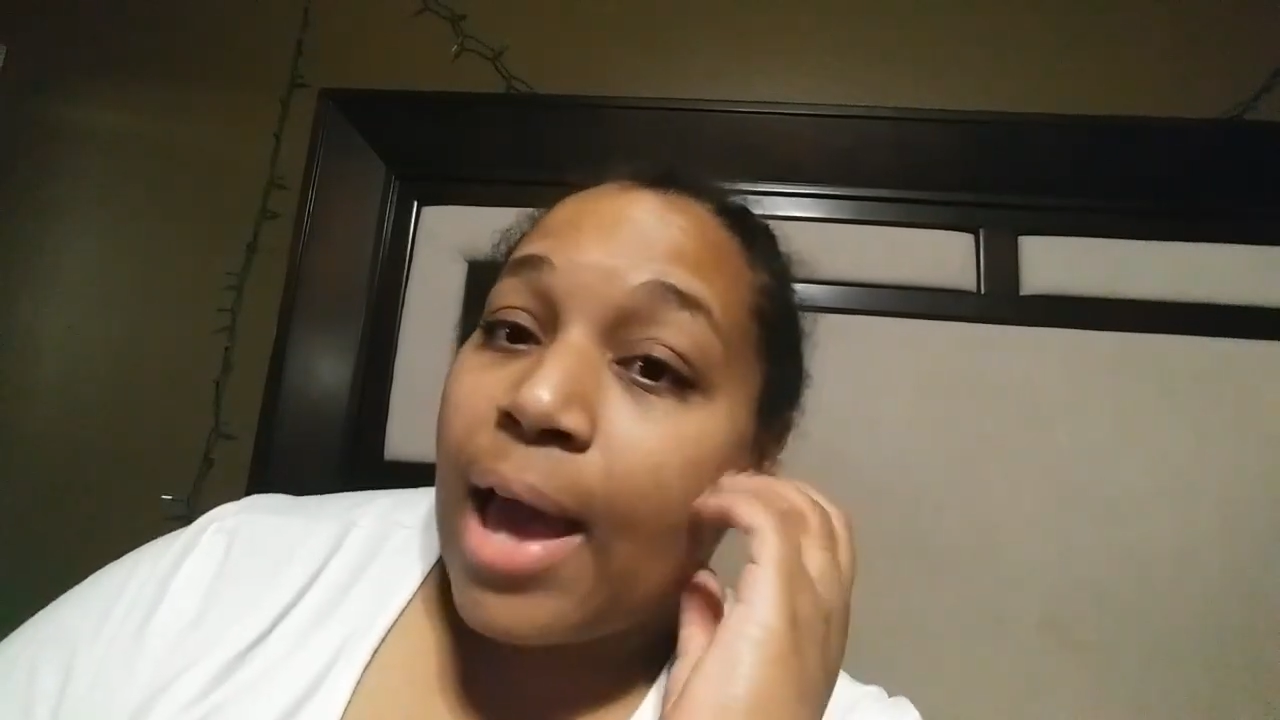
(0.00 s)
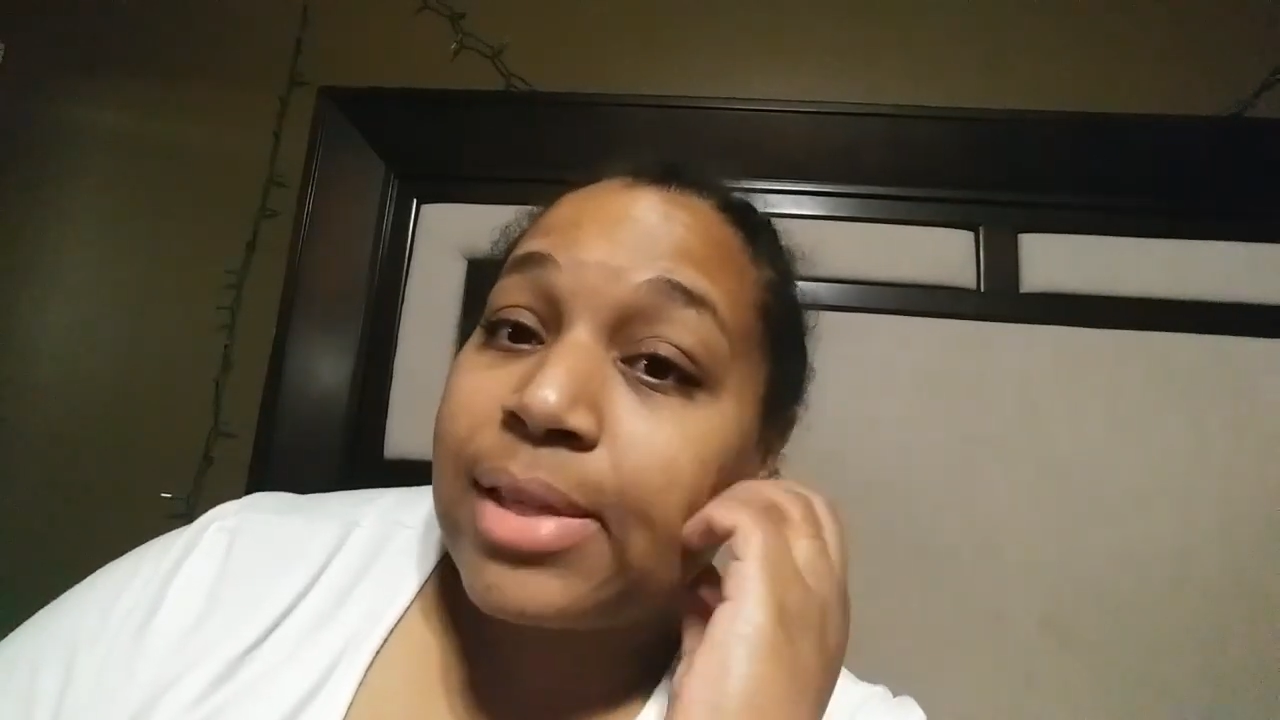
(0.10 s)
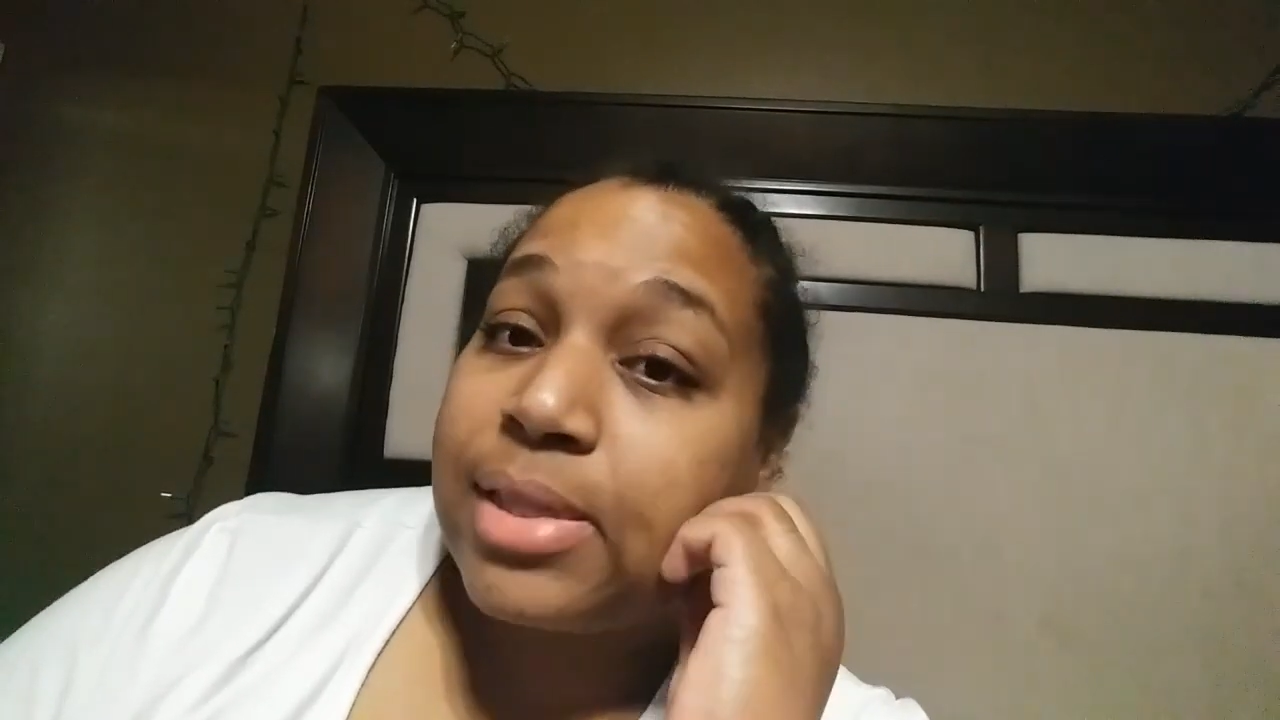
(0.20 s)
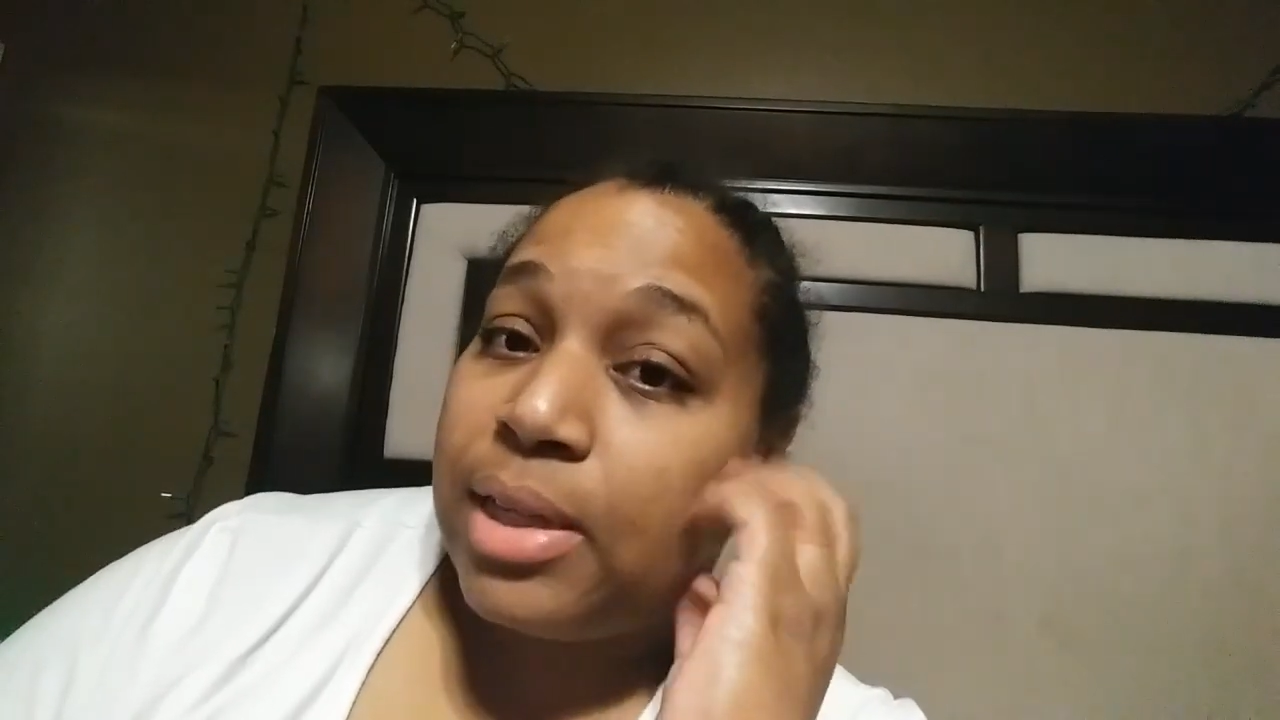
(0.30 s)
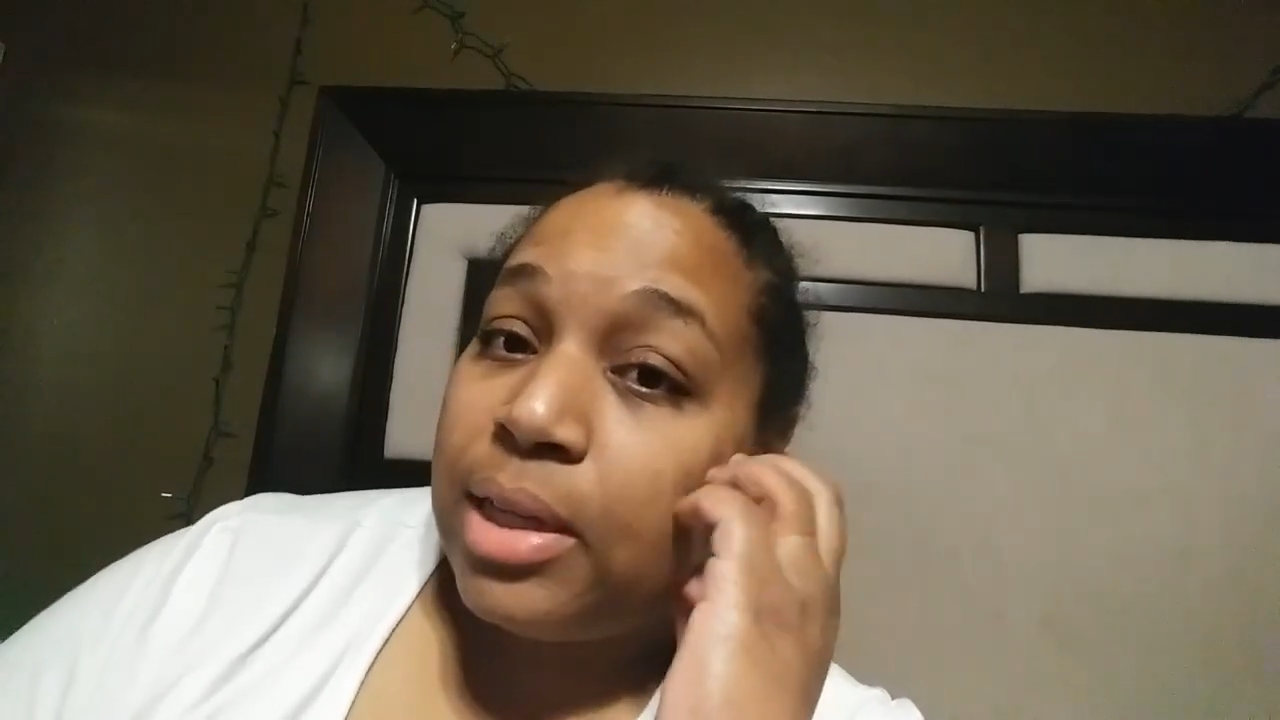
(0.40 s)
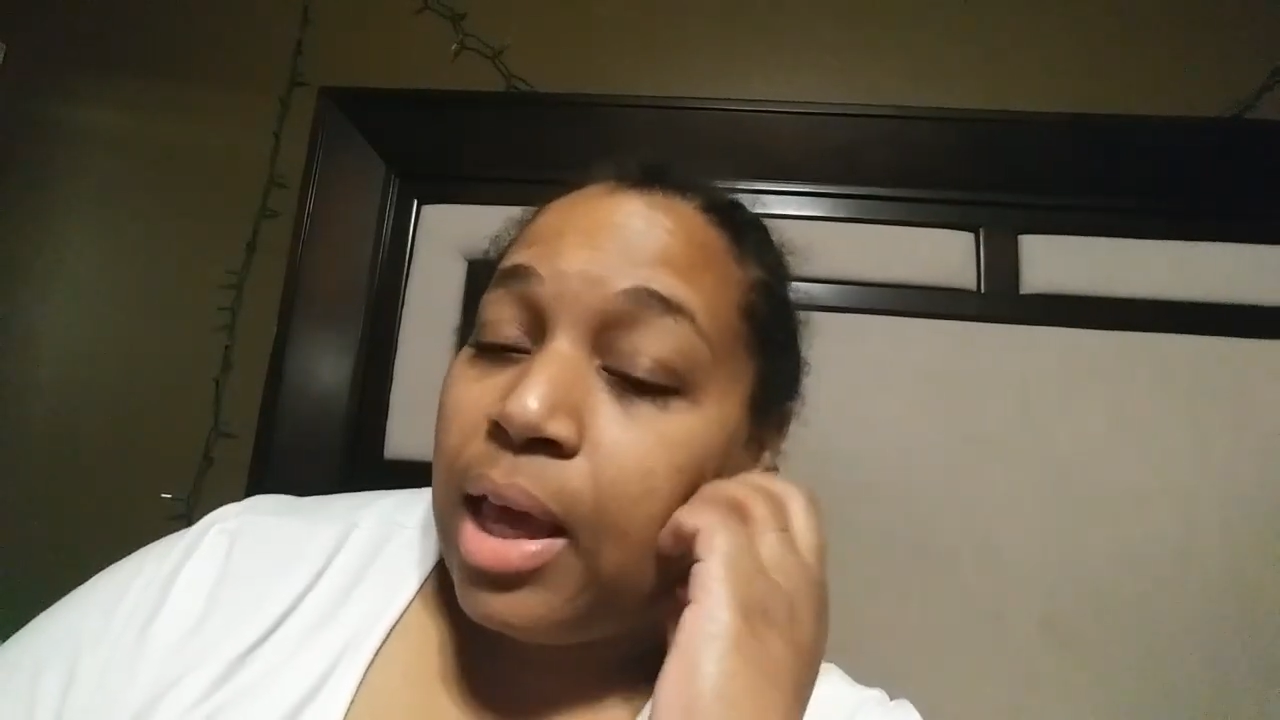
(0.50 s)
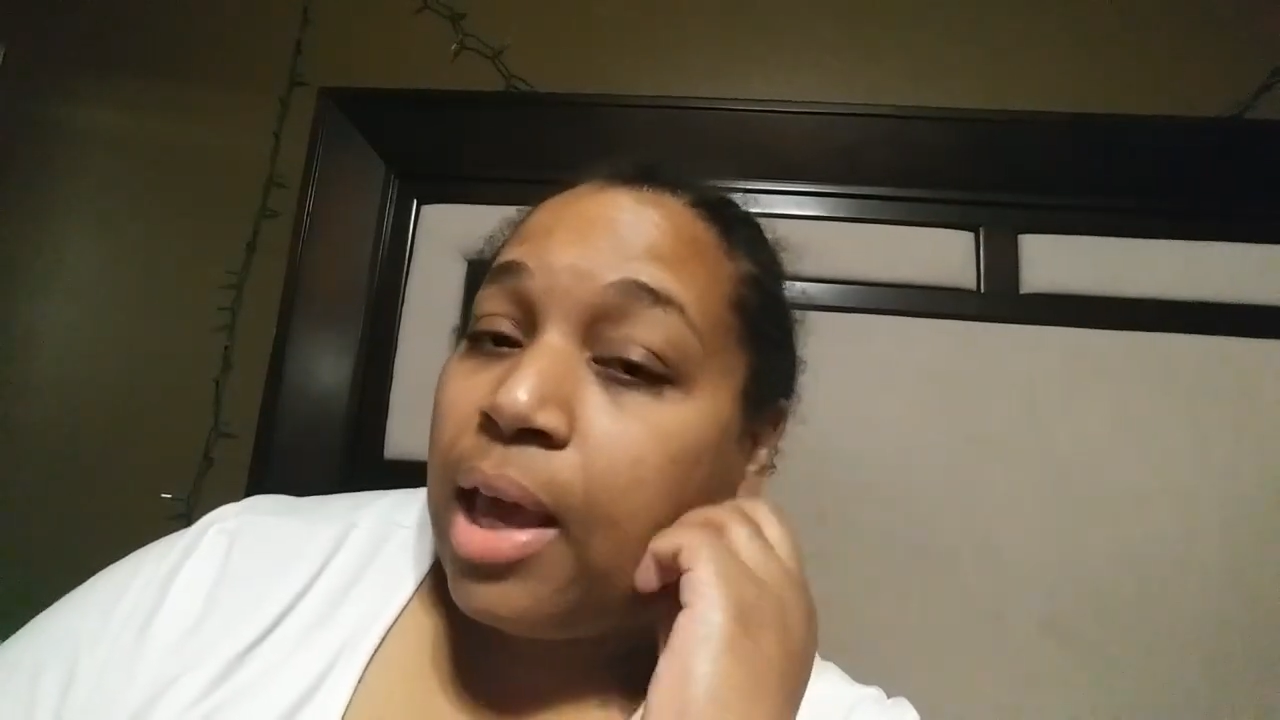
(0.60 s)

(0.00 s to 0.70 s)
has seen